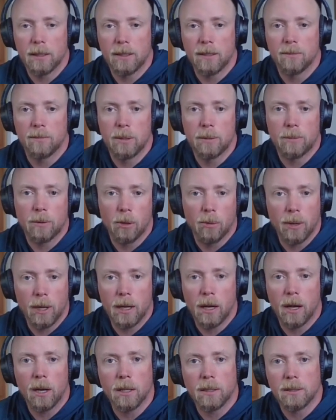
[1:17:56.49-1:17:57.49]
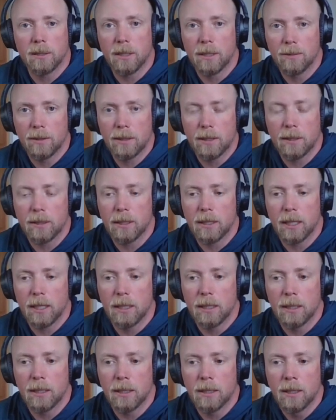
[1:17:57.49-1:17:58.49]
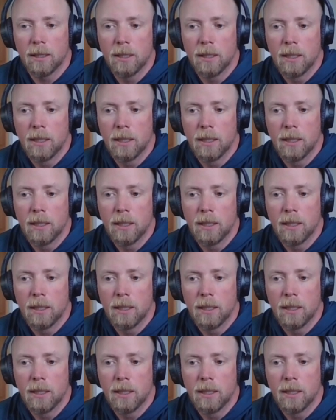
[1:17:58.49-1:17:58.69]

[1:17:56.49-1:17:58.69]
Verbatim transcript: give me probiotics and everything that I need.